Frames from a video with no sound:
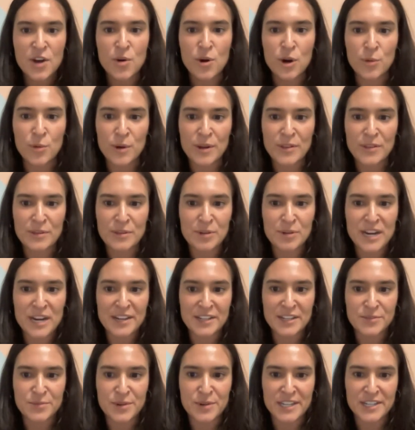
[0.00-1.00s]
or when the
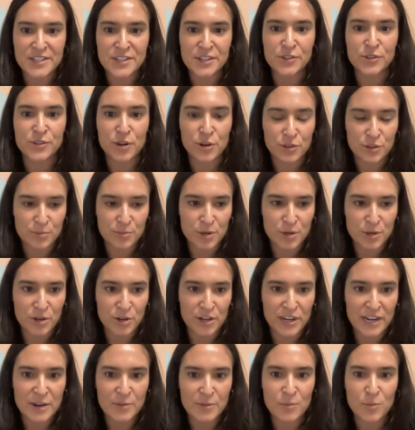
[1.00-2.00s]
brand is ready to grow the
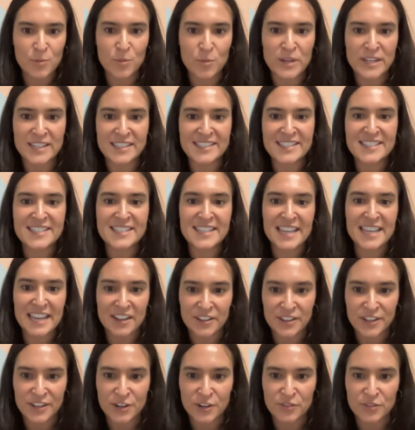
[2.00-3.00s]
program, we can
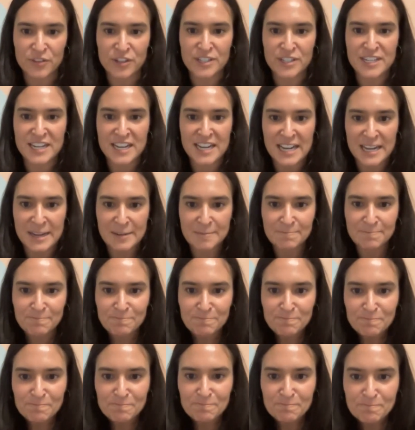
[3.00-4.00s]
scale it over
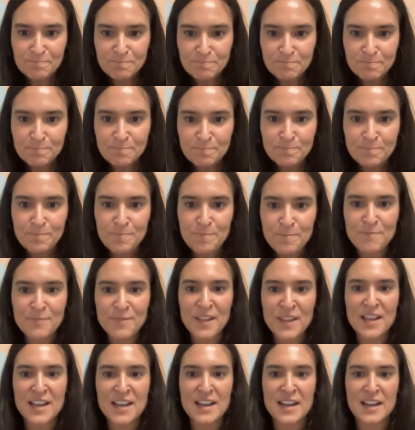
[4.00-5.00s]
time
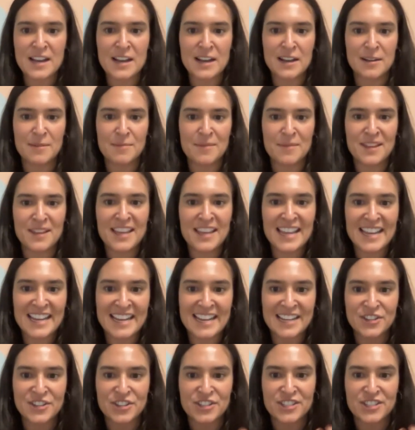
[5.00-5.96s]
and